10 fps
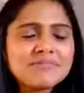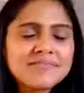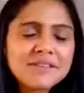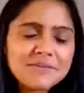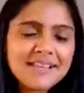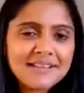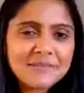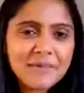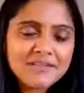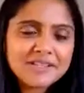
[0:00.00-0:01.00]
do
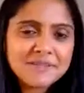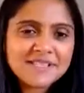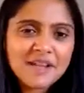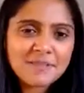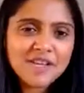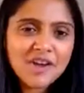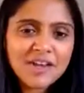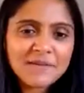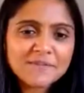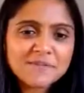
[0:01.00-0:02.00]
celebrate Christmas
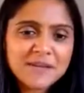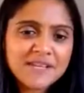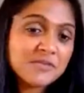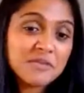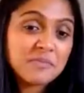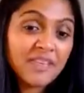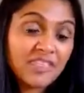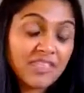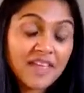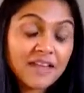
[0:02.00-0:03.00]
sometimes, but it's not a big
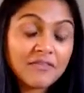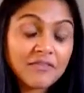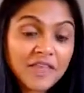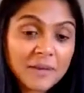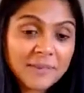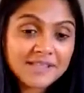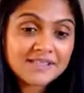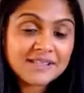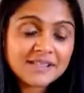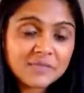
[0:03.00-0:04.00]
thing. For them, it's
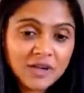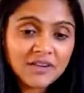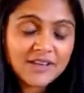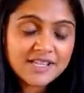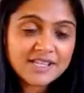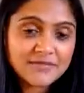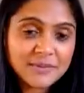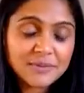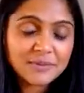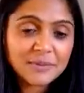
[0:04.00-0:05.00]
the Spring
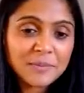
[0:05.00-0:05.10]
Festival.